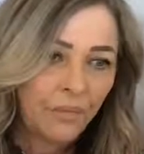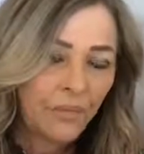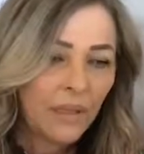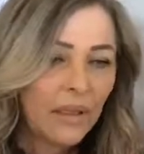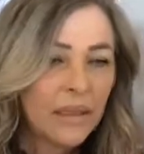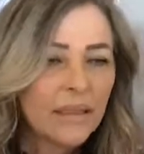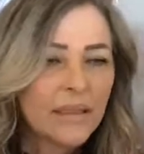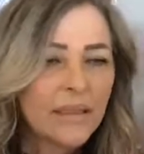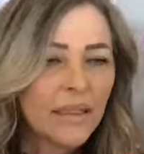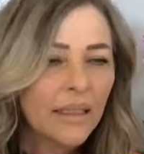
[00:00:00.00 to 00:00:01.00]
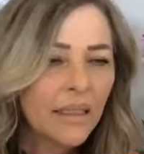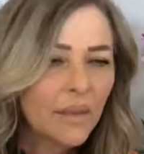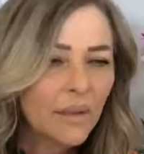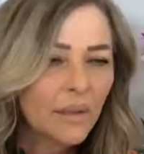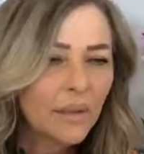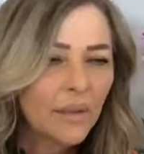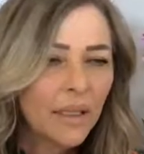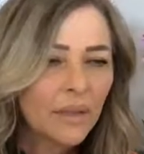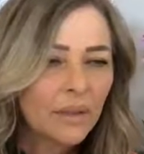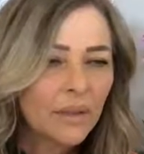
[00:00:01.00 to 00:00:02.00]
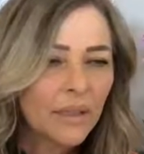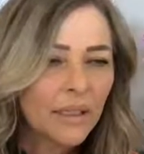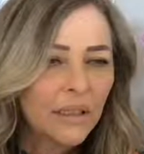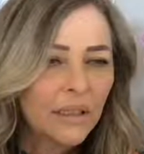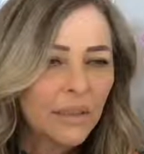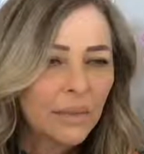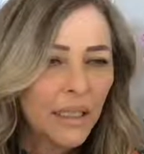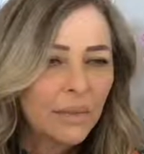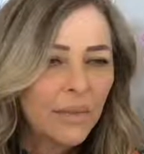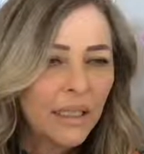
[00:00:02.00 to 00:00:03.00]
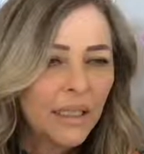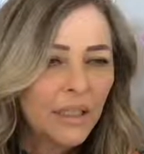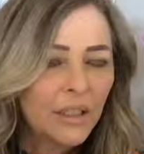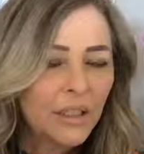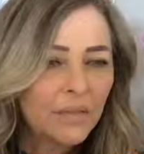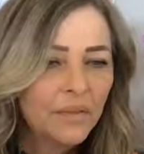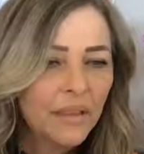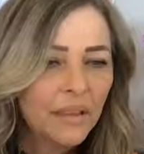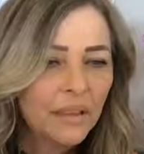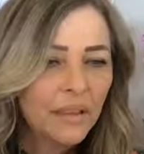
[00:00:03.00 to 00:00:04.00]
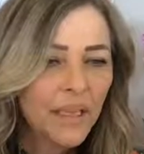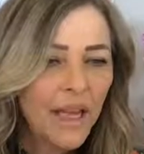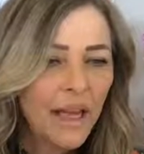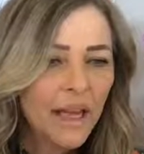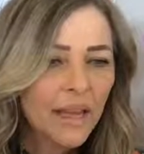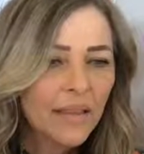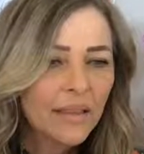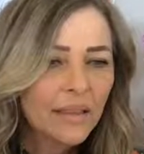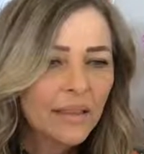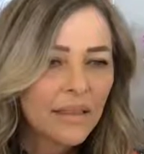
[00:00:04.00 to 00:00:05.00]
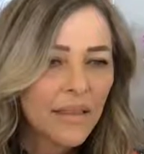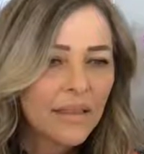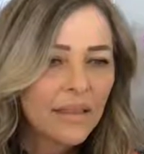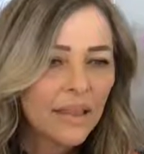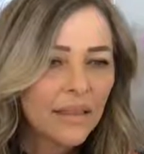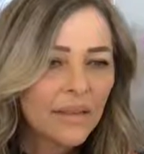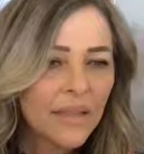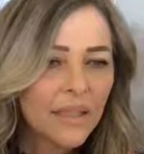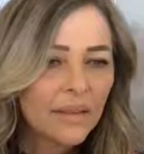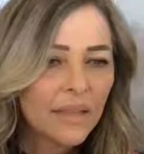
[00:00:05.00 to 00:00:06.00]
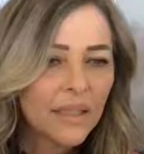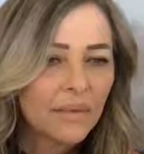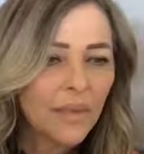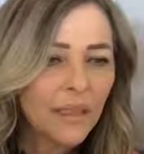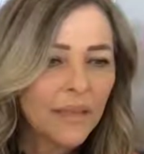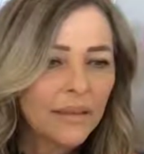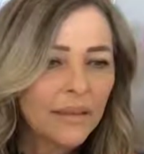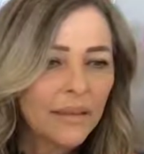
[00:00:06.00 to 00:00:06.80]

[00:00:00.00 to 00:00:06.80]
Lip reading: Let's see through. They were really good about making you feel less. Yes, I always submit mine.